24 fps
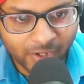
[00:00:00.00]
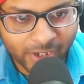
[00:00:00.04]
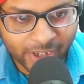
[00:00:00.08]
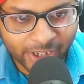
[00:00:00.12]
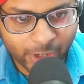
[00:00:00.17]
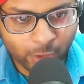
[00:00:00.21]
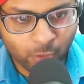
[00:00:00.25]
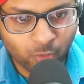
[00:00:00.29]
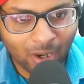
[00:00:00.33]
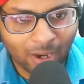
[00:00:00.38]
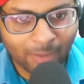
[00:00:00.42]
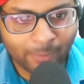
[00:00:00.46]

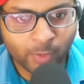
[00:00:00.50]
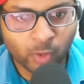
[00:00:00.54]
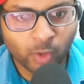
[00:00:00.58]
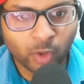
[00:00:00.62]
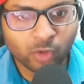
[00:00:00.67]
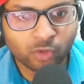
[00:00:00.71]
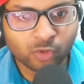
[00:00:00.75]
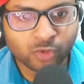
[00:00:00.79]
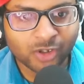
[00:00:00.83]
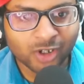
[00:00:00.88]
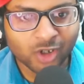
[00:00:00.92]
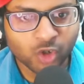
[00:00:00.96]
you have to
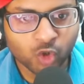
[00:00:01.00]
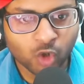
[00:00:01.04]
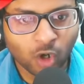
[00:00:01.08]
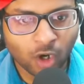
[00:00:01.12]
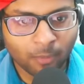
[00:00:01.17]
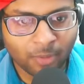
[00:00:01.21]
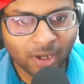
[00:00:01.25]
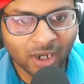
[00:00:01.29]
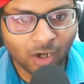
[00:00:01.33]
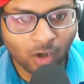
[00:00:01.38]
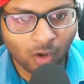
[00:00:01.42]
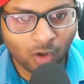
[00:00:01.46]
use the
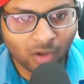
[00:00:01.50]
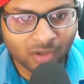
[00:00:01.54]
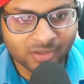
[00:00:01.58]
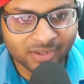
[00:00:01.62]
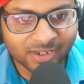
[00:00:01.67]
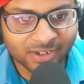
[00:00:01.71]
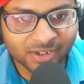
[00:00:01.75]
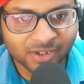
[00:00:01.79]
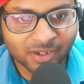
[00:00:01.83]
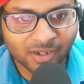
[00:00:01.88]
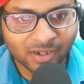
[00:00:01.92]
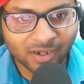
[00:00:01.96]
shovel on
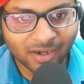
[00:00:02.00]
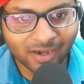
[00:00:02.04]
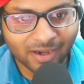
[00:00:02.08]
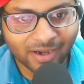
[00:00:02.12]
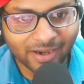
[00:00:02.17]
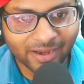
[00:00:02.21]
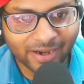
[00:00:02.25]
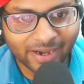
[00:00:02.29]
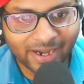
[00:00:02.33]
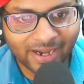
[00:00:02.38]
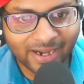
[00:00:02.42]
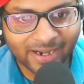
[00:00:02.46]
this
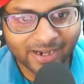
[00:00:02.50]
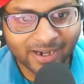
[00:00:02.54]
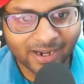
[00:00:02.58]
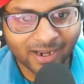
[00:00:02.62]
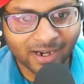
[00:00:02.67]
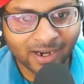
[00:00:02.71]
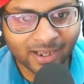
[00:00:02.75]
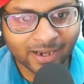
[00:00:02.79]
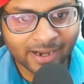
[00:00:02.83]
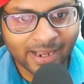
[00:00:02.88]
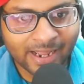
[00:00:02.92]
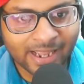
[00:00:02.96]
red
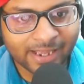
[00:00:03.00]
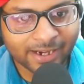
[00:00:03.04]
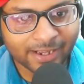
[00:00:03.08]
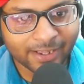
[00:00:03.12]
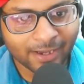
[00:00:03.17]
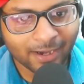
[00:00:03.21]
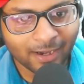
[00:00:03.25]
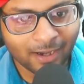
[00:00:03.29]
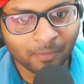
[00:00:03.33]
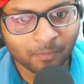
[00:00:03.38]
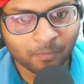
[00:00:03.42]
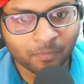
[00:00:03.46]
color
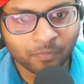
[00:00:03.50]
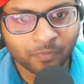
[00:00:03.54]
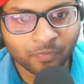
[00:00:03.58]
area.